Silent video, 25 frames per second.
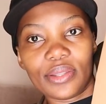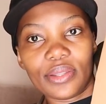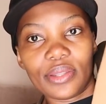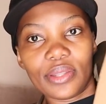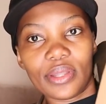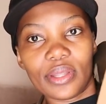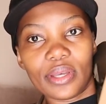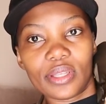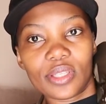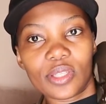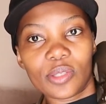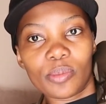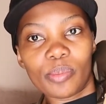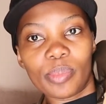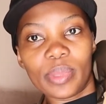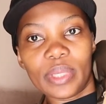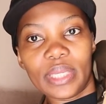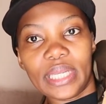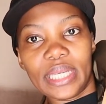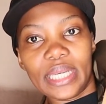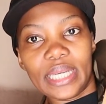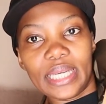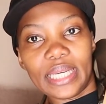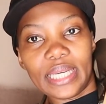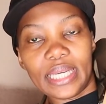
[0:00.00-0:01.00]
this
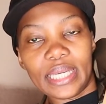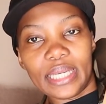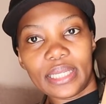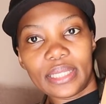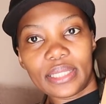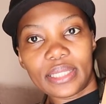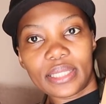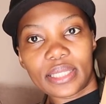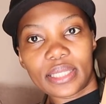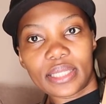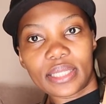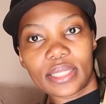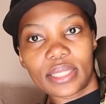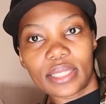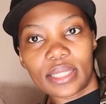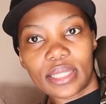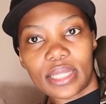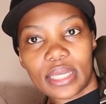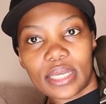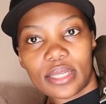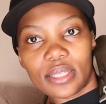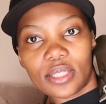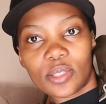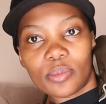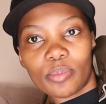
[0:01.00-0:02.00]
split
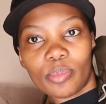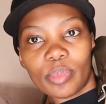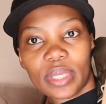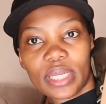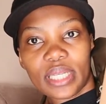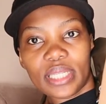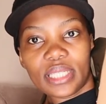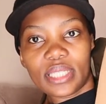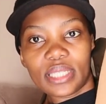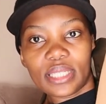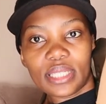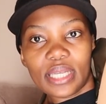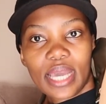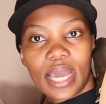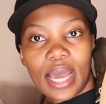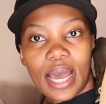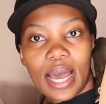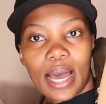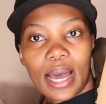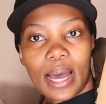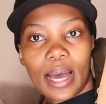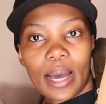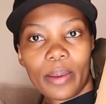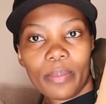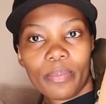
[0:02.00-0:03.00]
This split
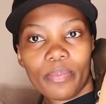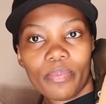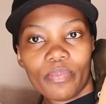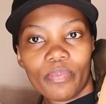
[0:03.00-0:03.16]
here